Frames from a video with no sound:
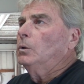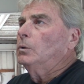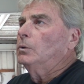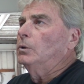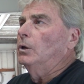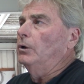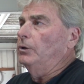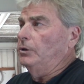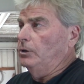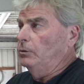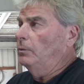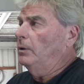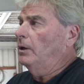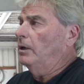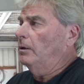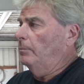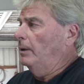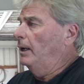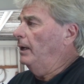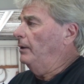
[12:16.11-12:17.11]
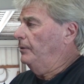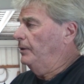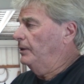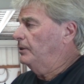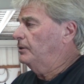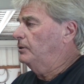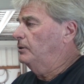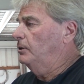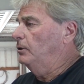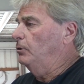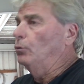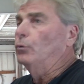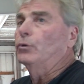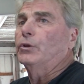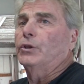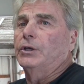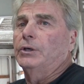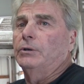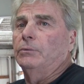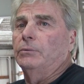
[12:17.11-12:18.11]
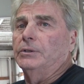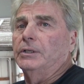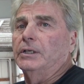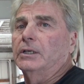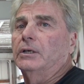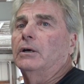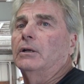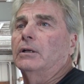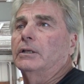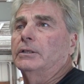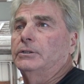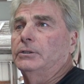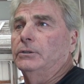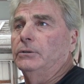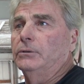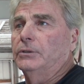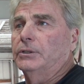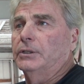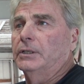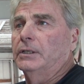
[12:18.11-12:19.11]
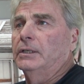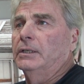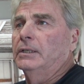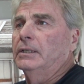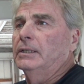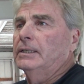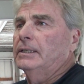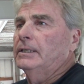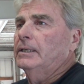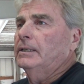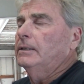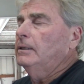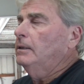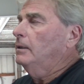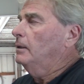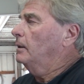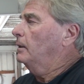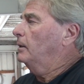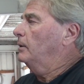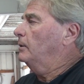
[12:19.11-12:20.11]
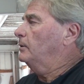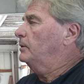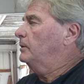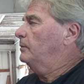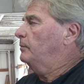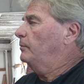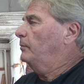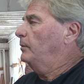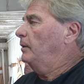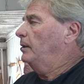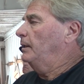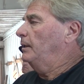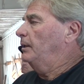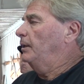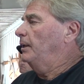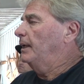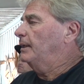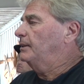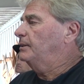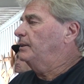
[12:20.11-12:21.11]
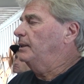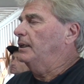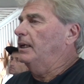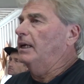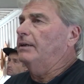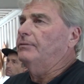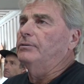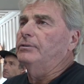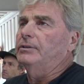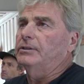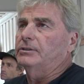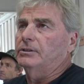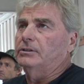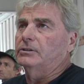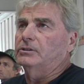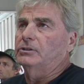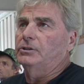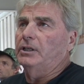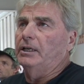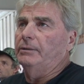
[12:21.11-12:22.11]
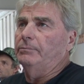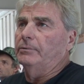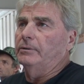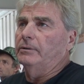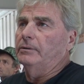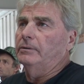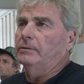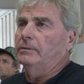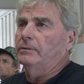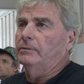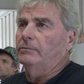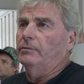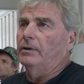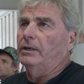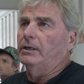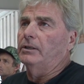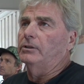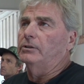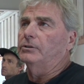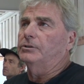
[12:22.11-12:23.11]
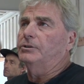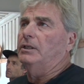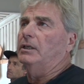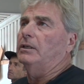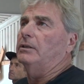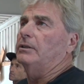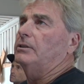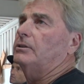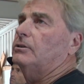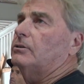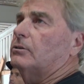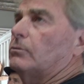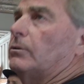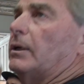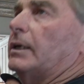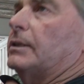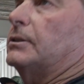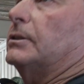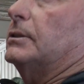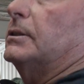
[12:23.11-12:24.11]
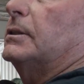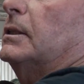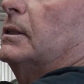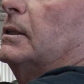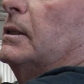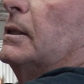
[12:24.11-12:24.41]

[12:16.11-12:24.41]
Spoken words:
No, you want about this tooth, what they call a tooth, because the next thing after this is shaped, finally you'll see all these scratches.